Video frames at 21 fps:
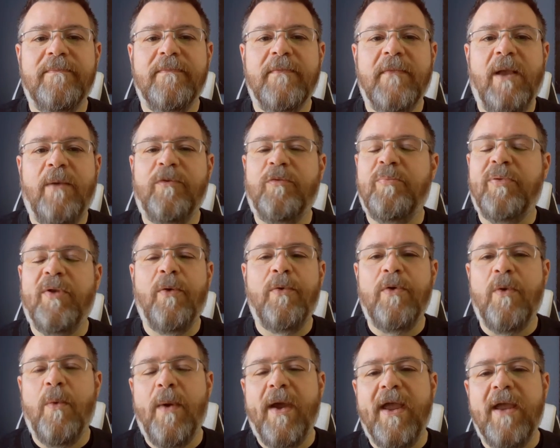I was blown
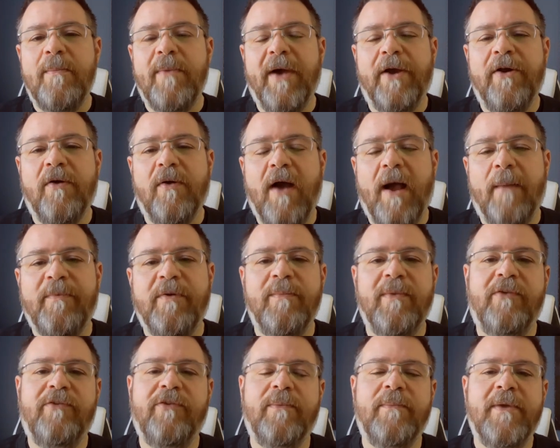away by her
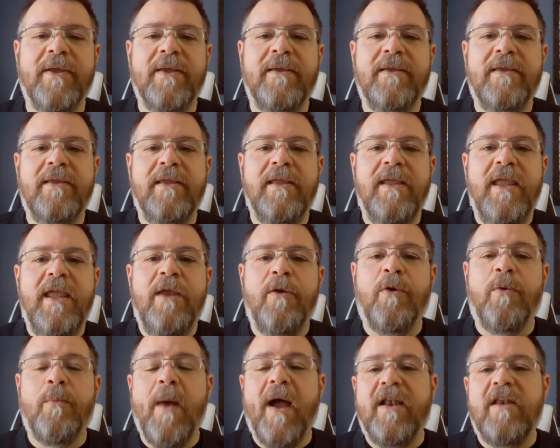optimism.
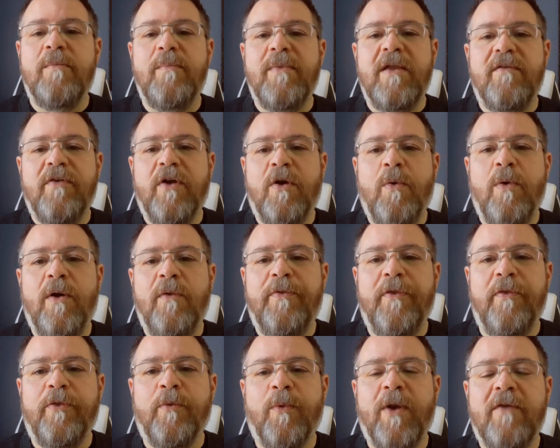It reminded me of a
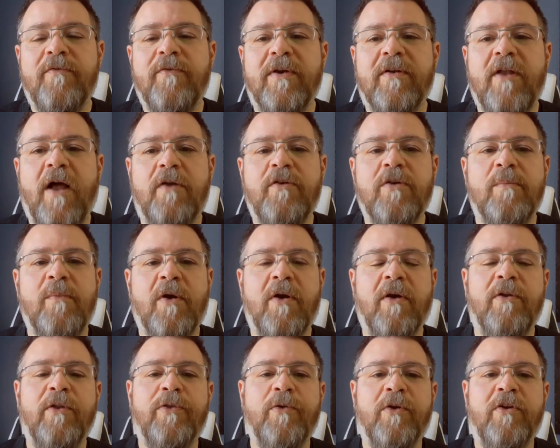quote that the Reverend Dr.
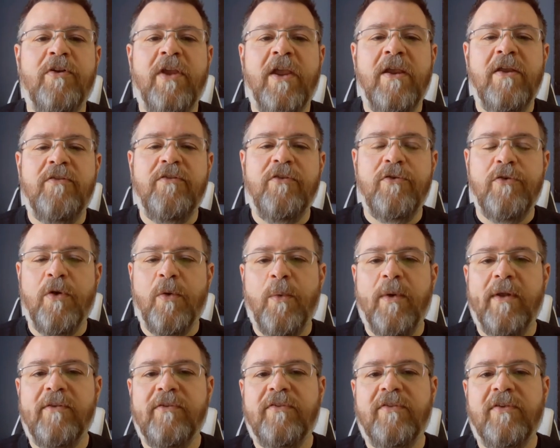Martin Luther King Jr.
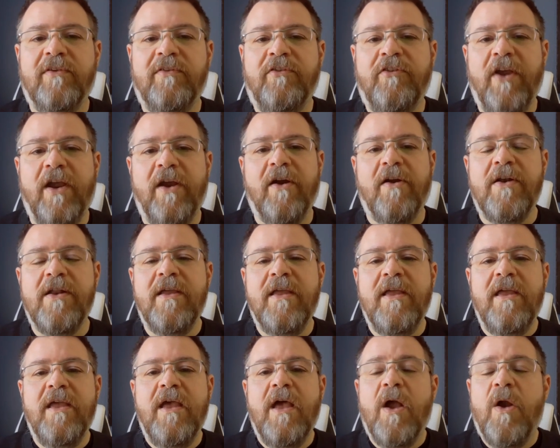once shared,
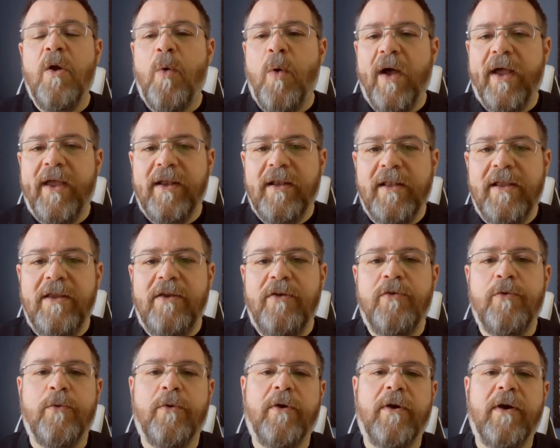"Quietly
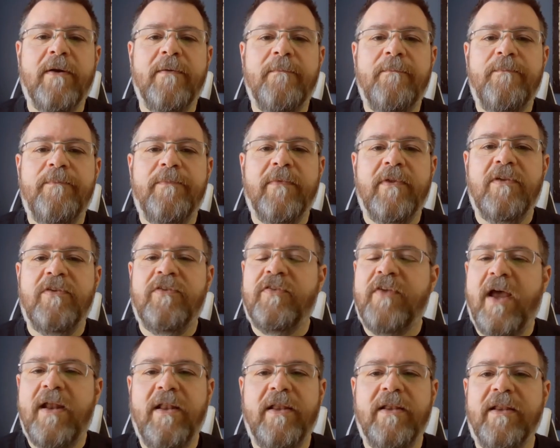endure,
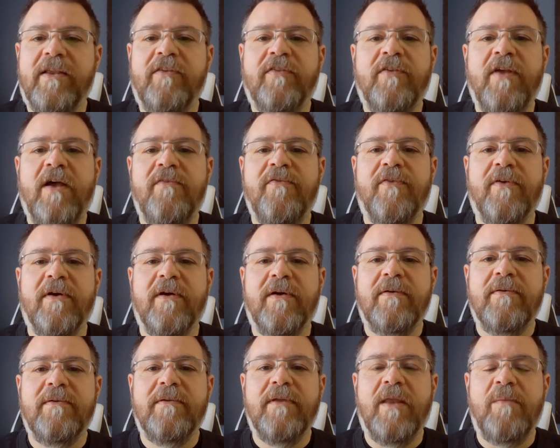silently suffer,
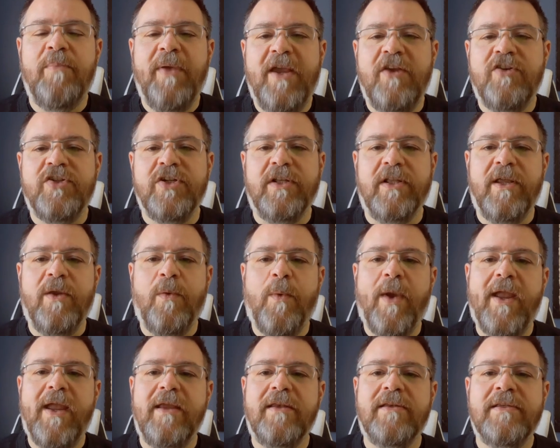and patiently
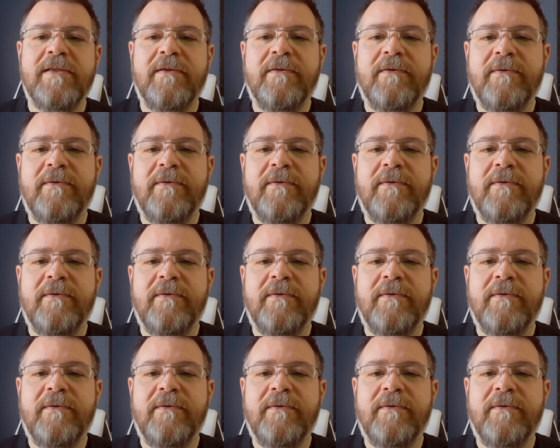wait."